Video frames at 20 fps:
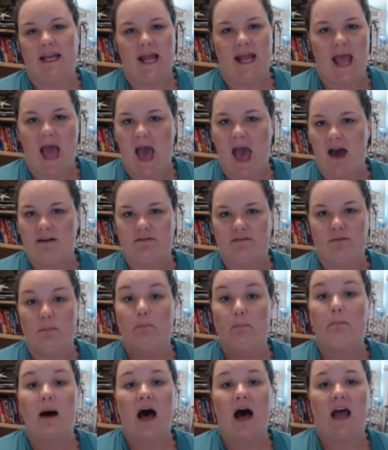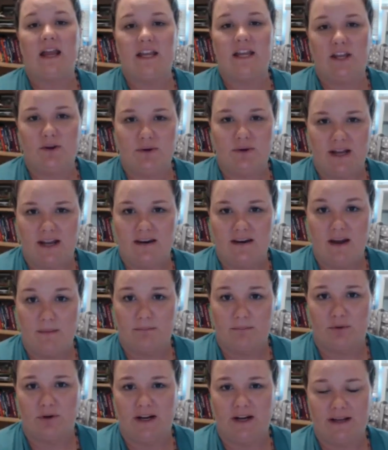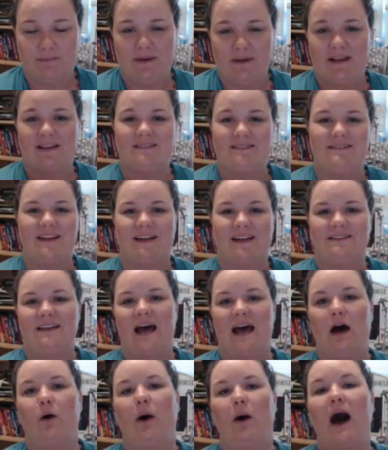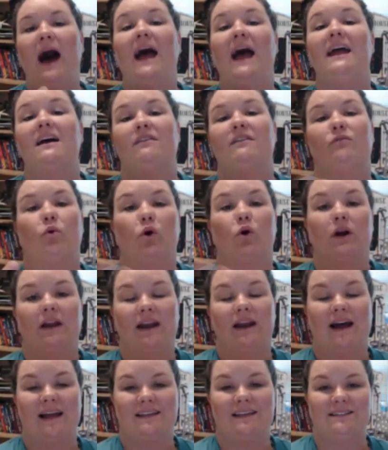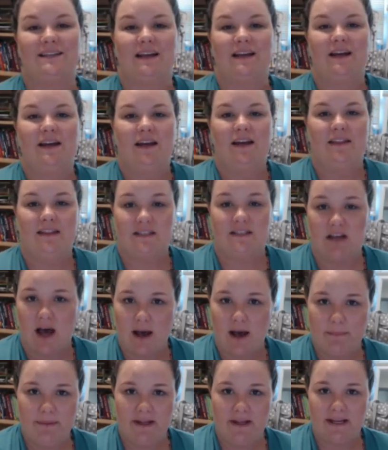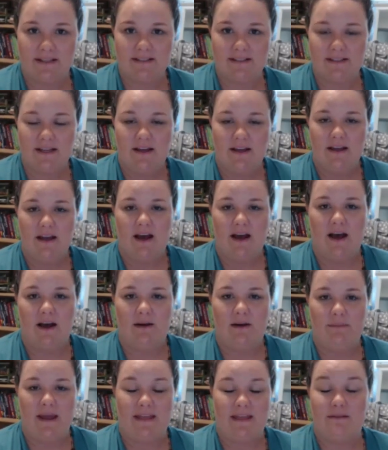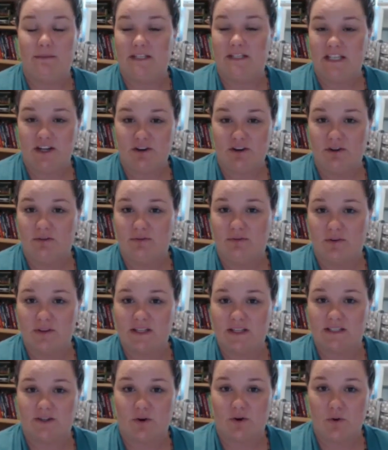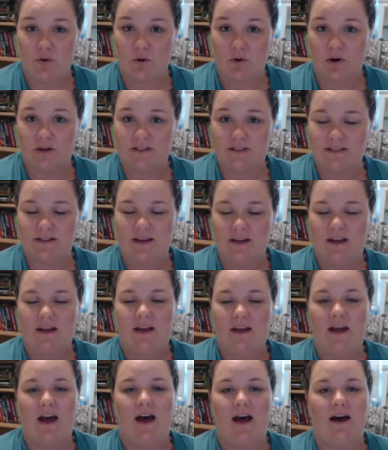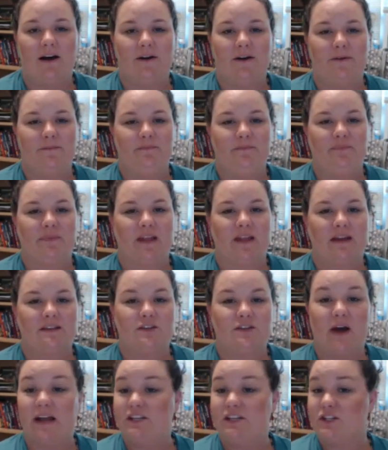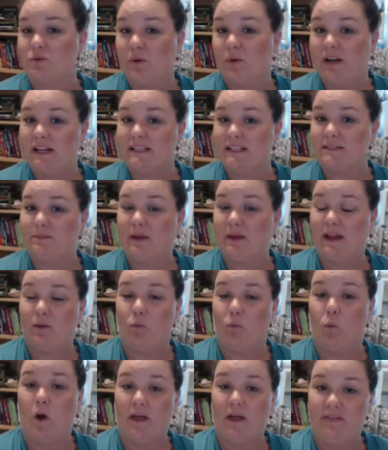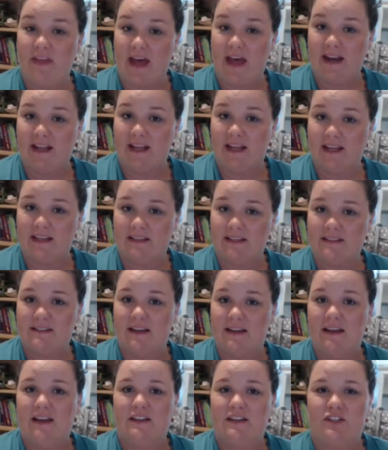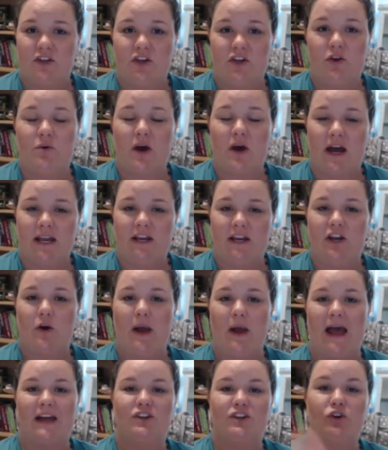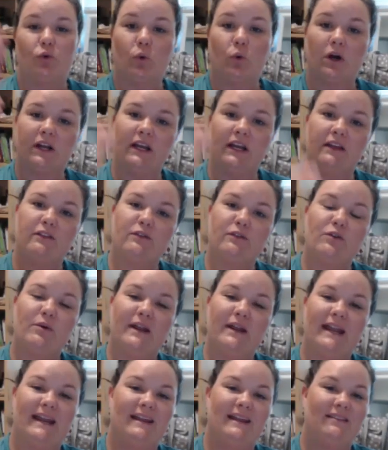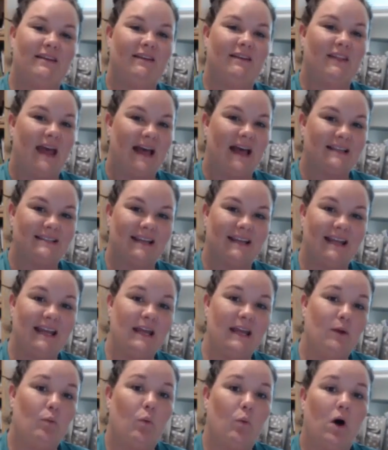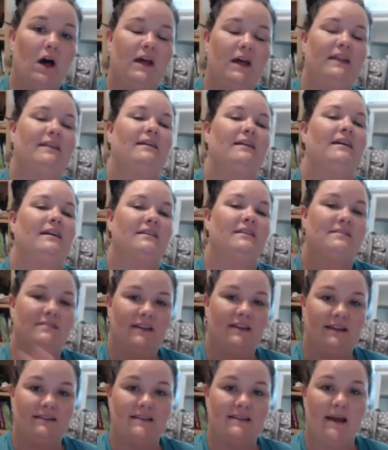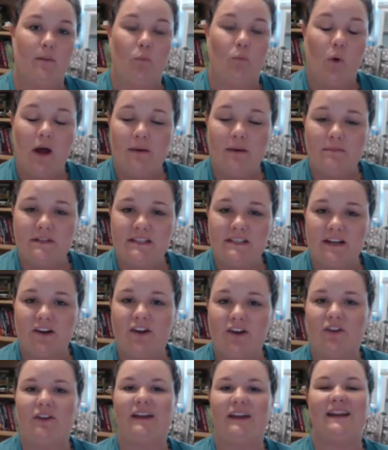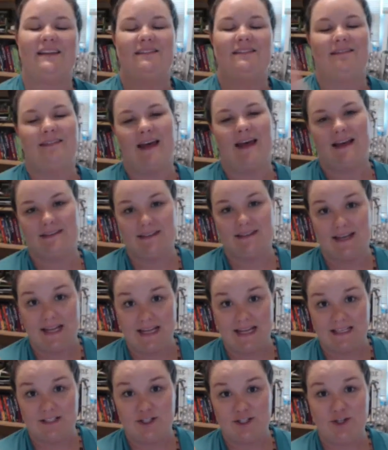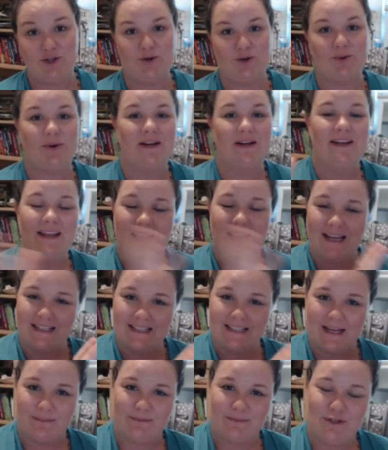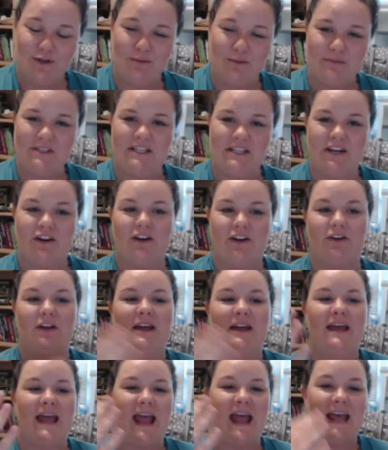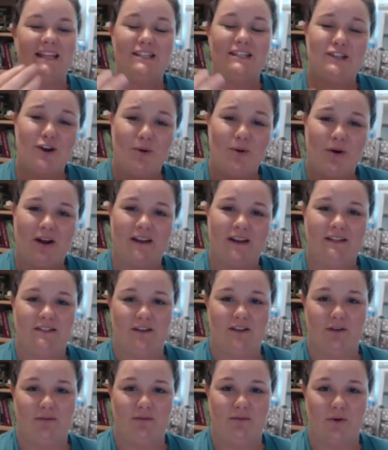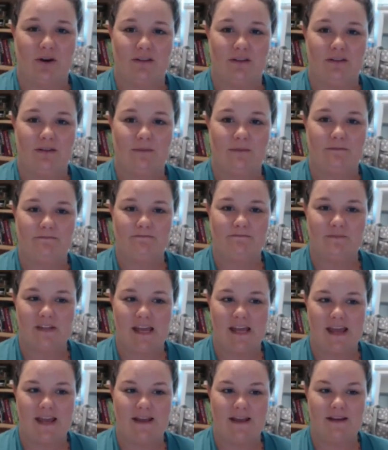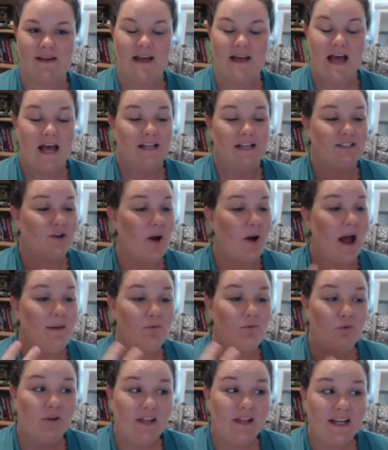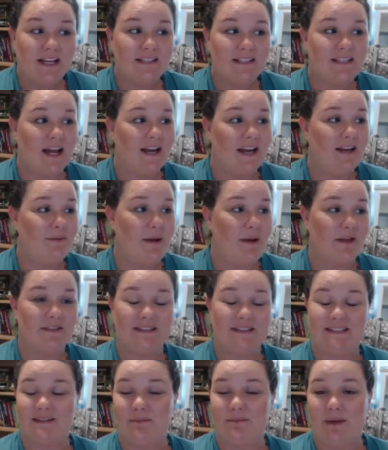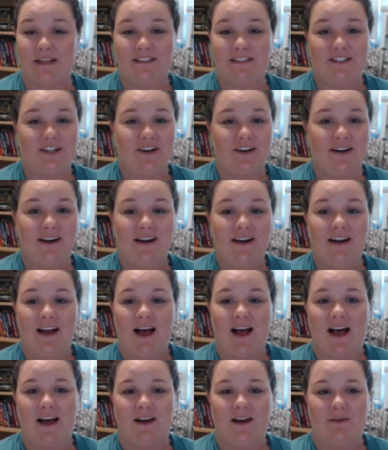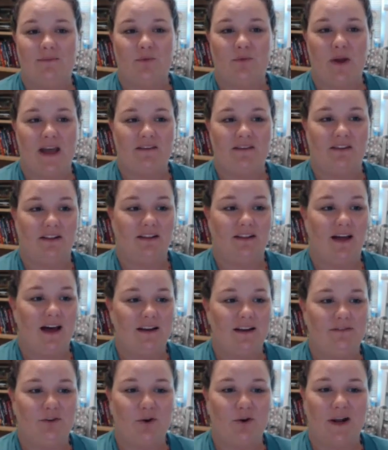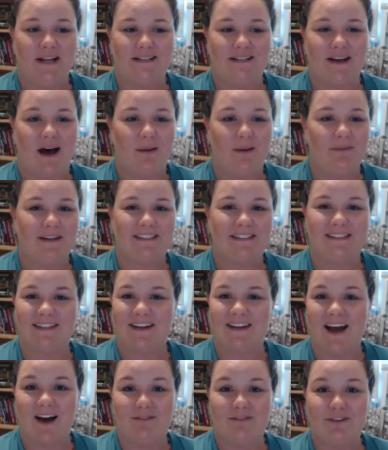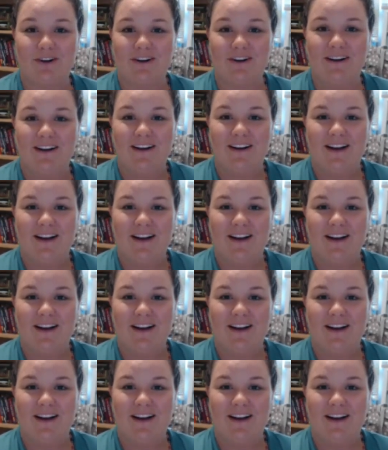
to have my unit numbering, because that's how I have organized the topics and the material for this course. So I just wanted to explain what that is so you kind of know as you're working through it. Anything that has an E1 is exam 1 material, anything that has an E2, exam 2 material, and so on and so forth. Okay, so I'm really excited about this semester. We have a lot of great topics to cover.